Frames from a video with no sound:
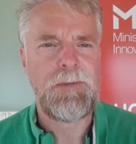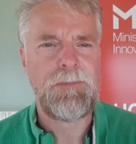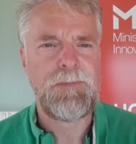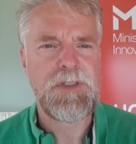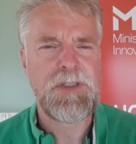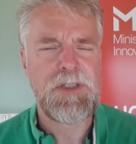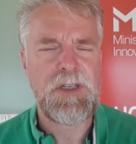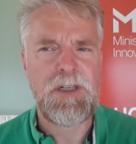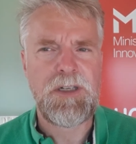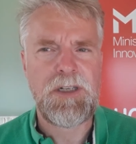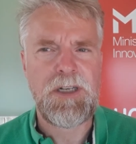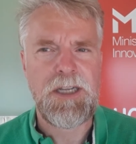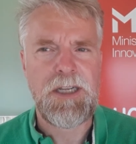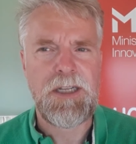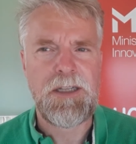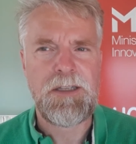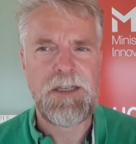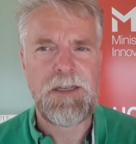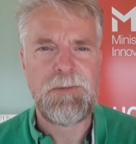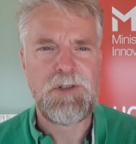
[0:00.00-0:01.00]
Certainly
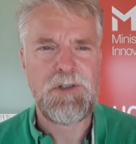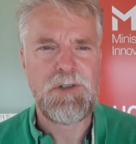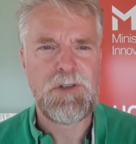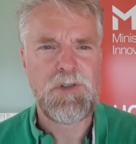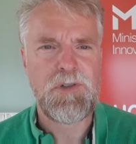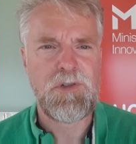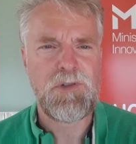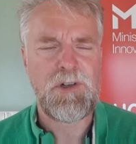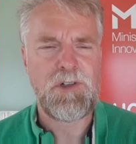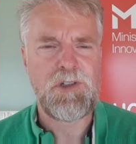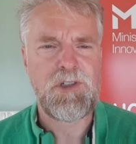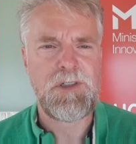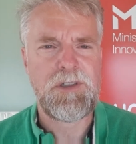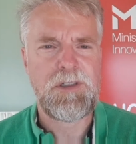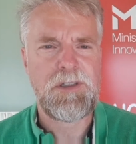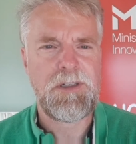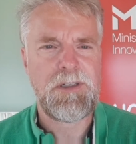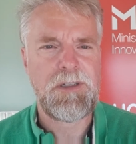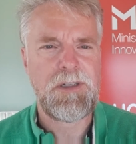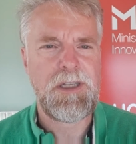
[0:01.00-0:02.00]
the image of
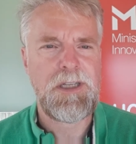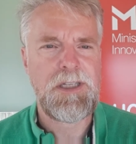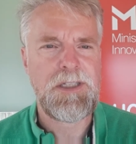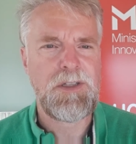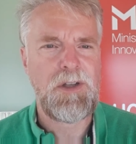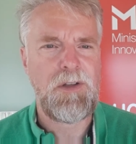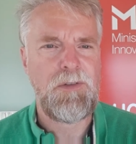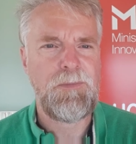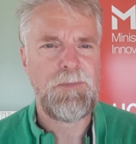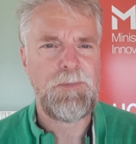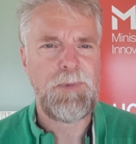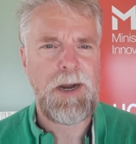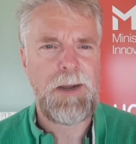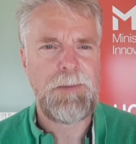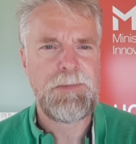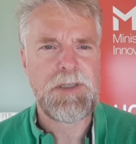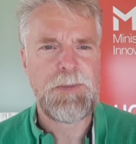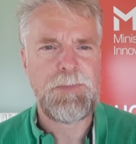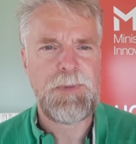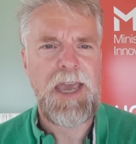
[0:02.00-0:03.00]
construction is not
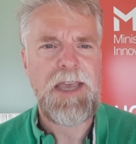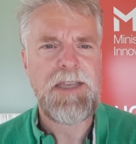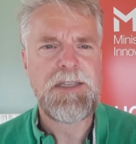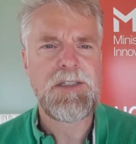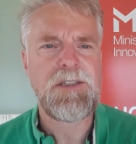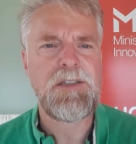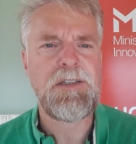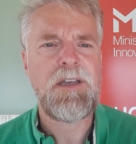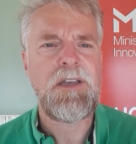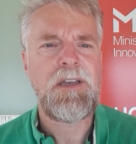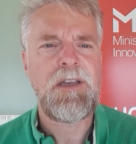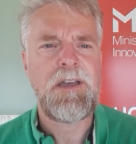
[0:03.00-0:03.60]
perhaps the best.